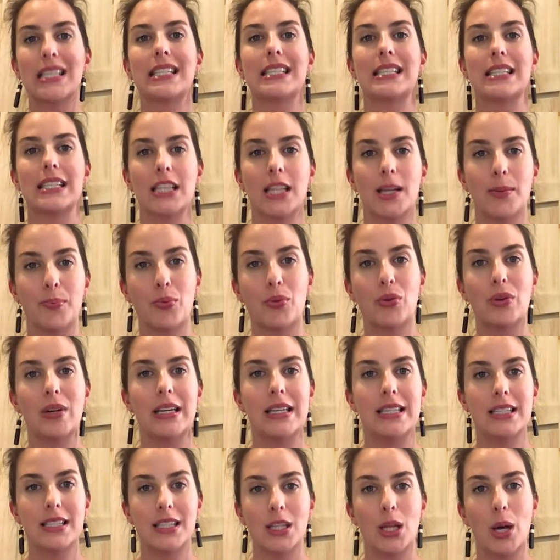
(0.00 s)
slippery
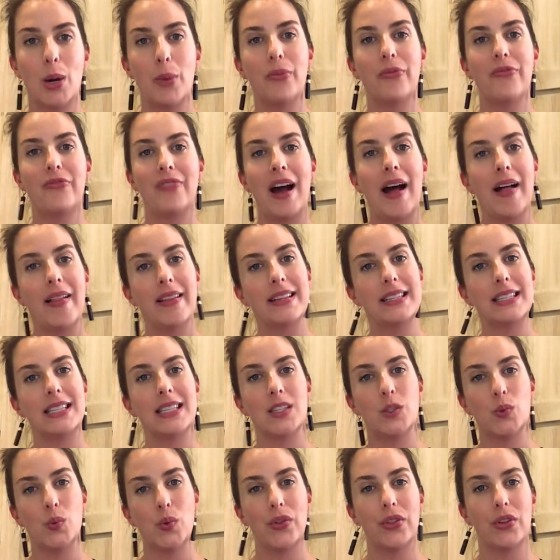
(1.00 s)
slope
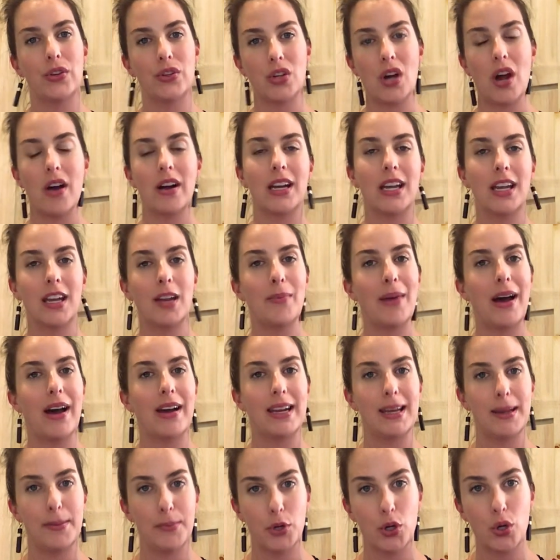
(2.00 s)
fallacies when they're talking about
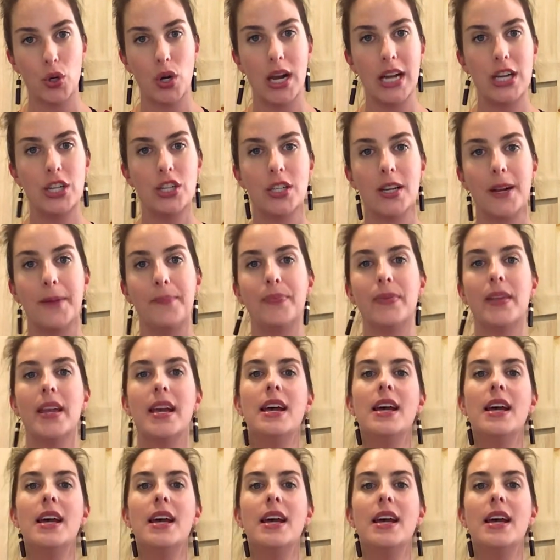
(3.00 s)
immigration.